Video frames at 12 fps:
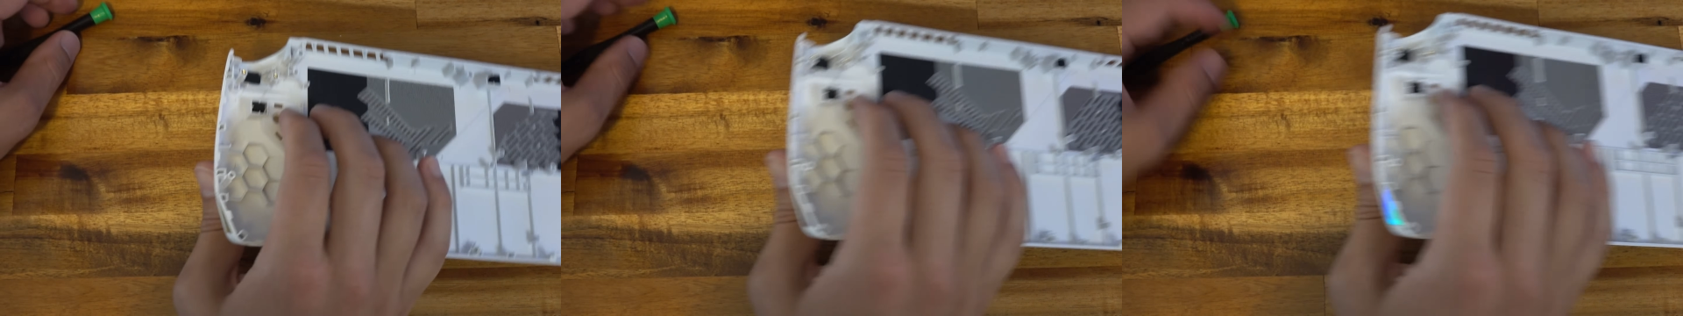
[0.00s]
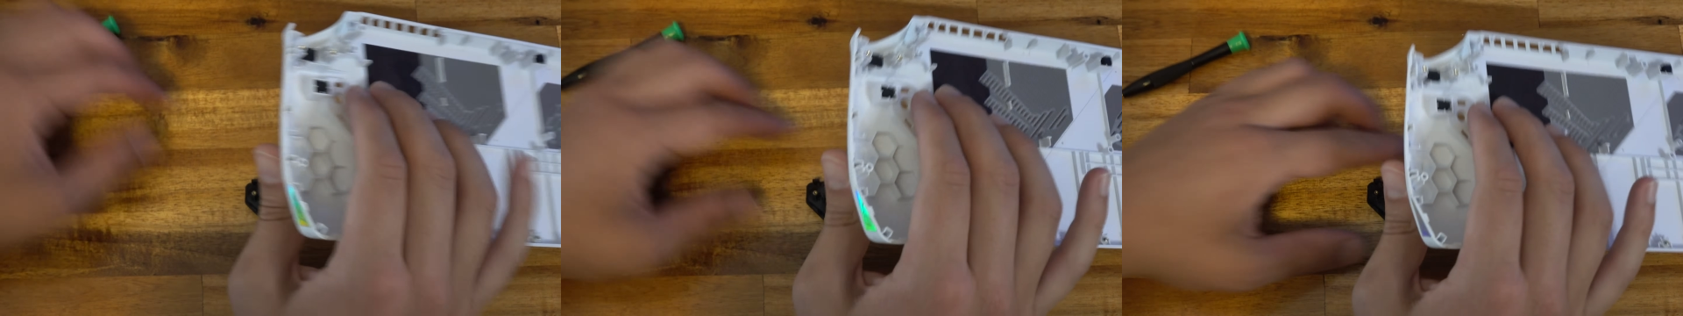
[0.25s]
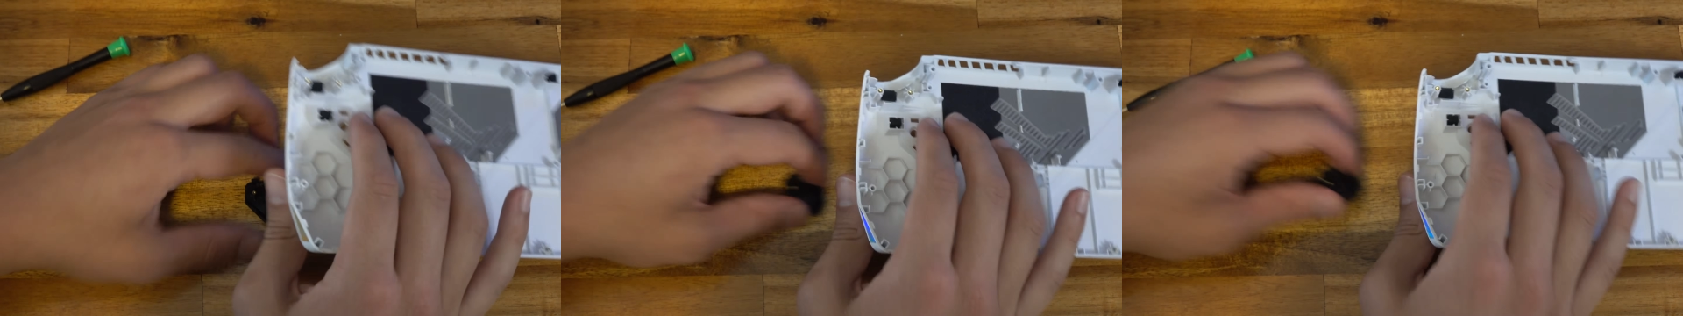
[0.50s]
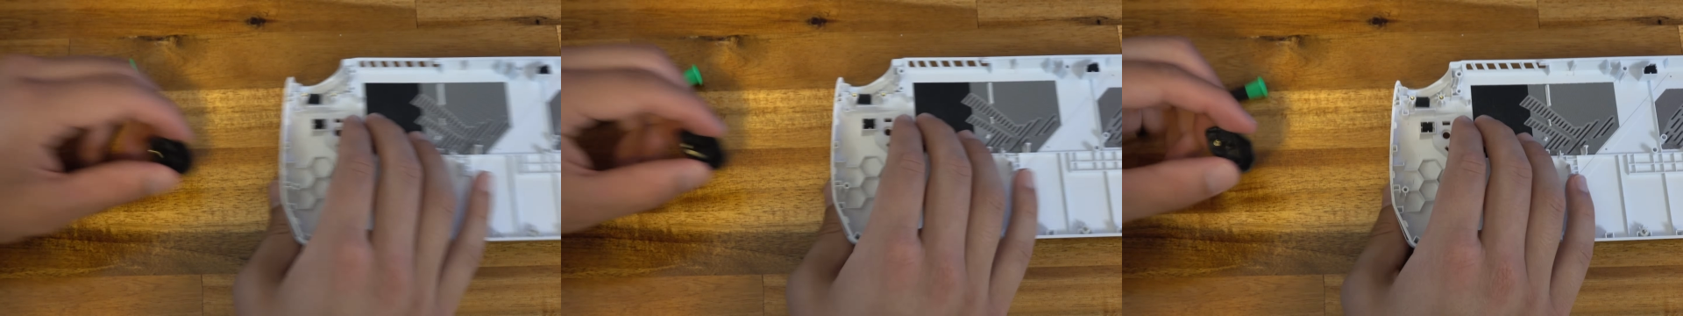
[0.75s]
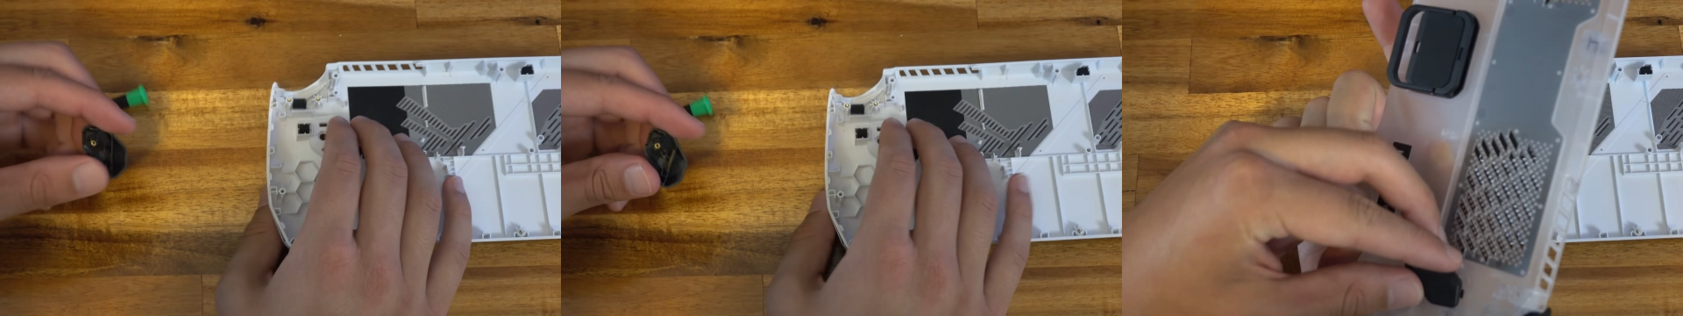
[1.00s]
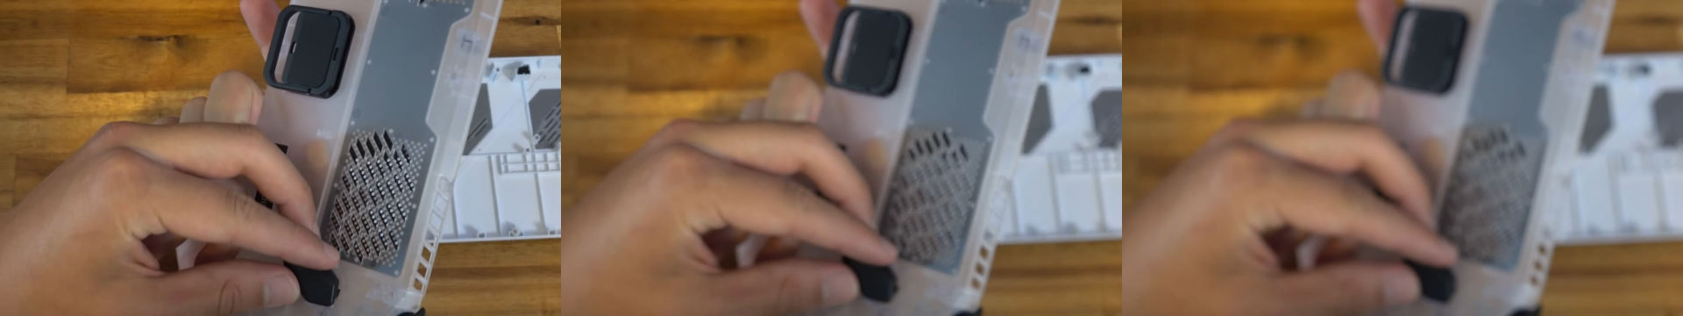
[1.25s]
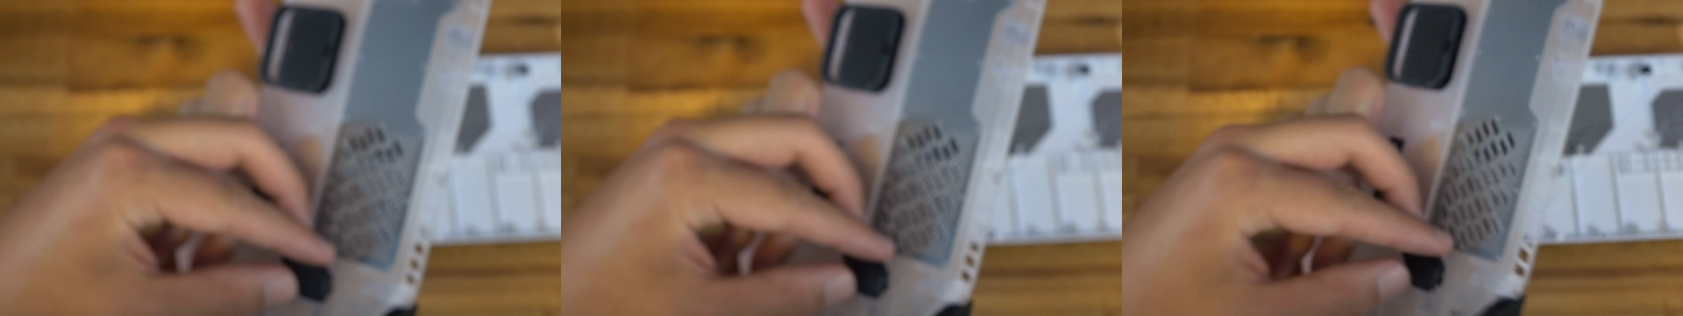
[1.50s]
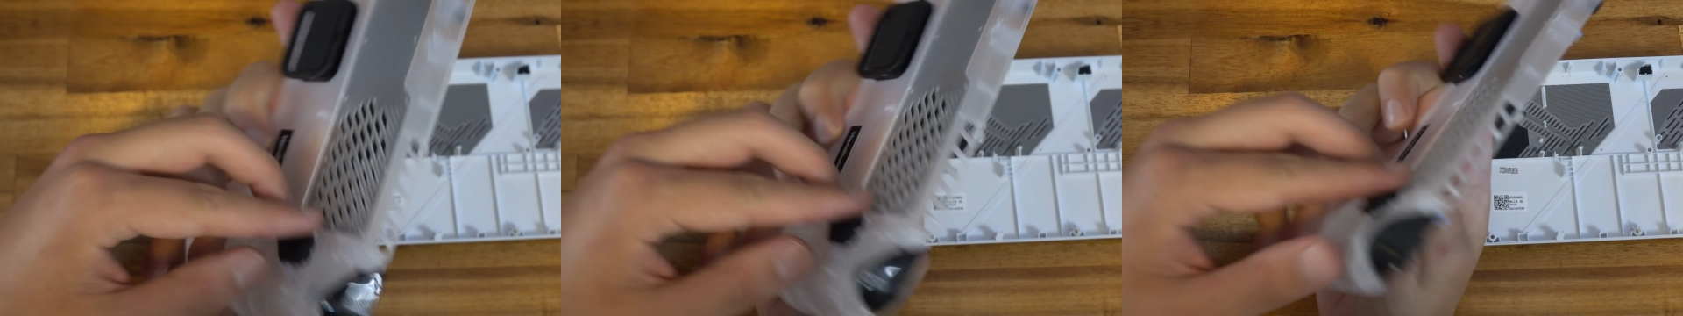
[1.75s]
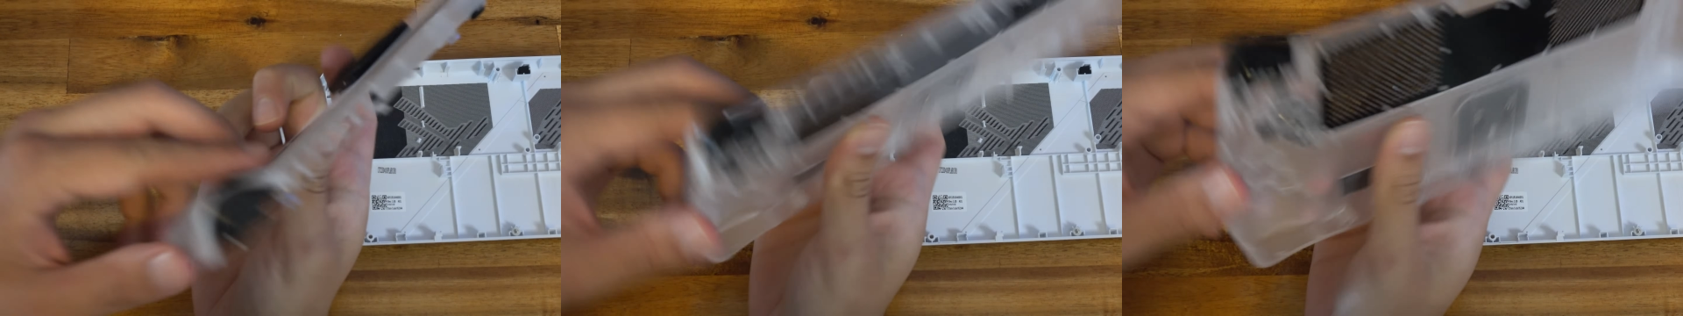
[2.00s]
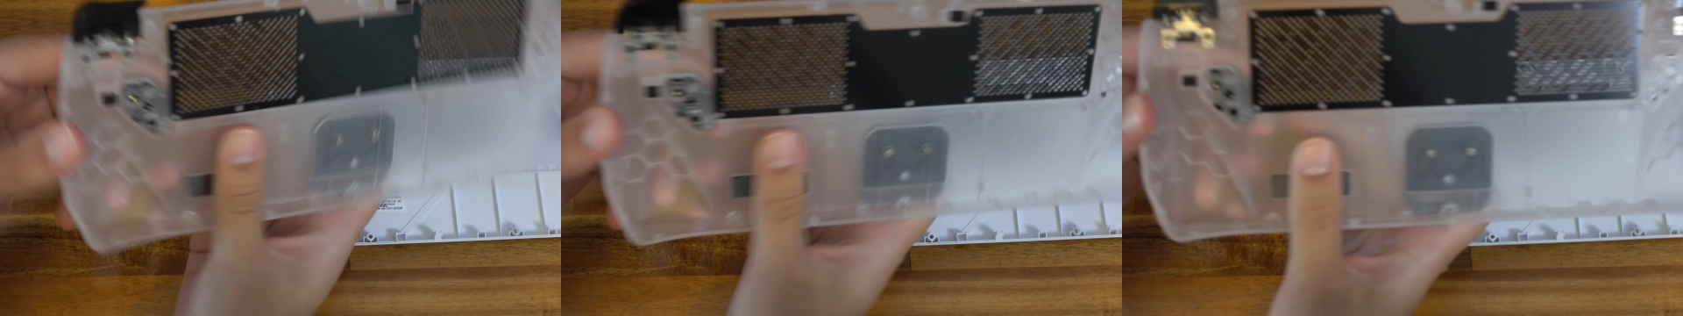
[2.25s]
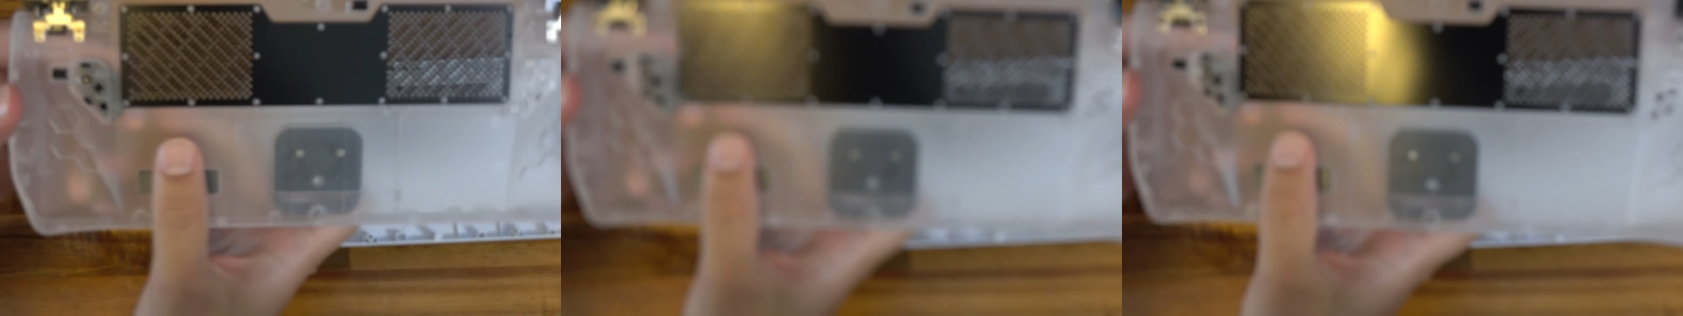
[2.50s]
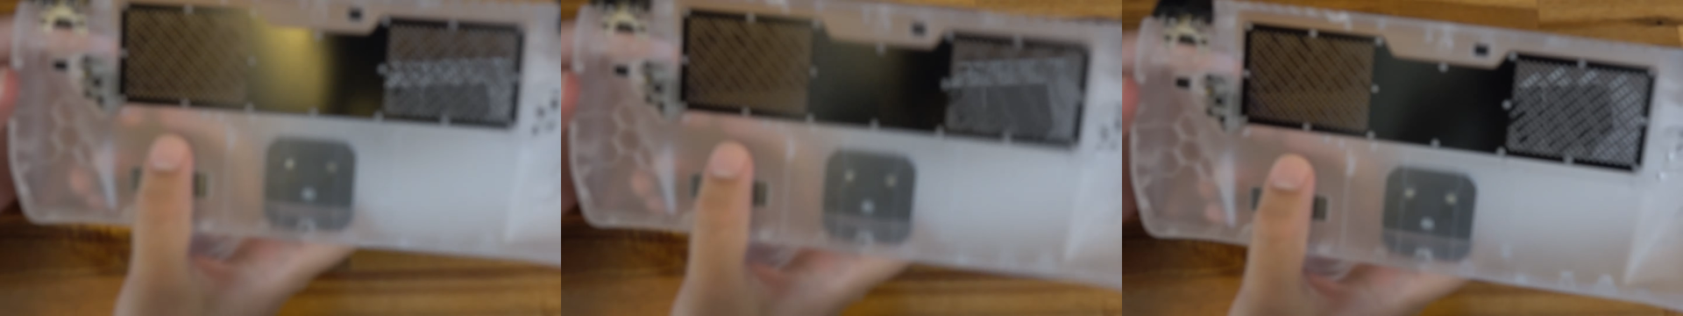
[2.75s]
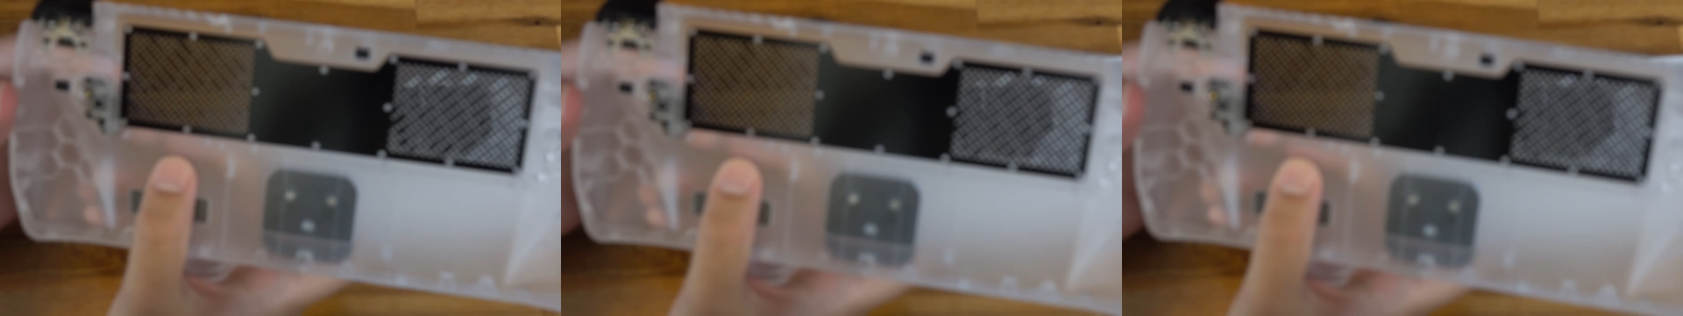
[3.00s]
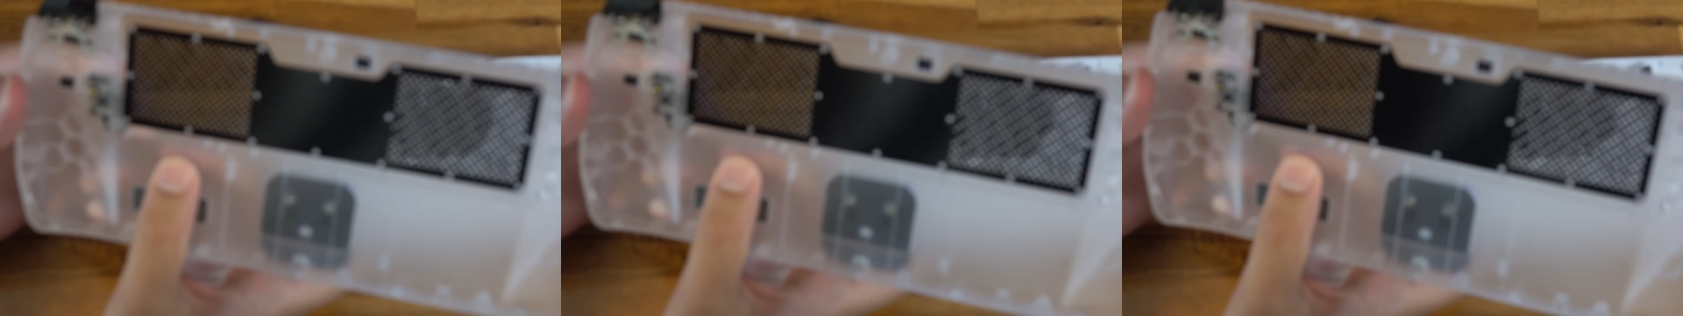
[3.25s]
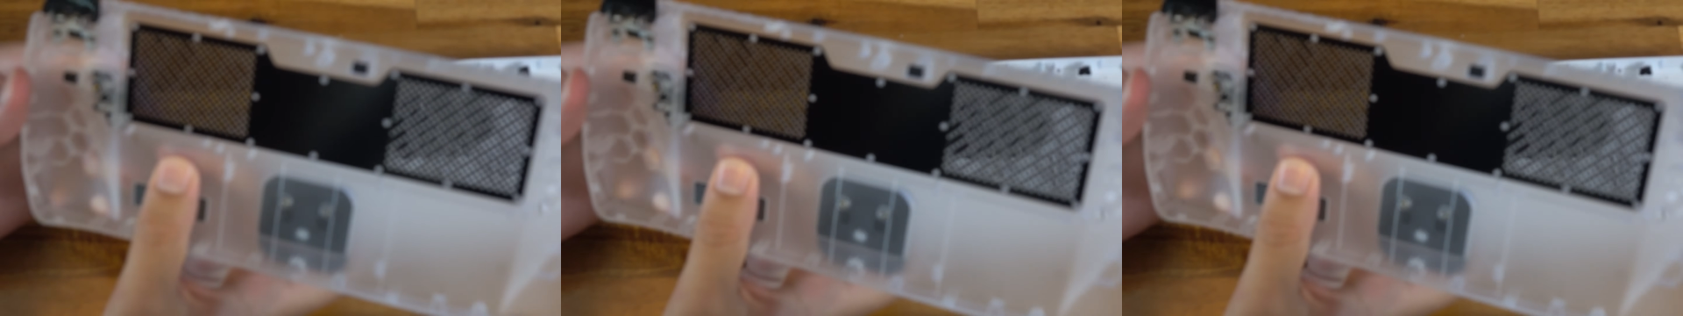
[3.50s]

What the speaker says: (no speaker visible)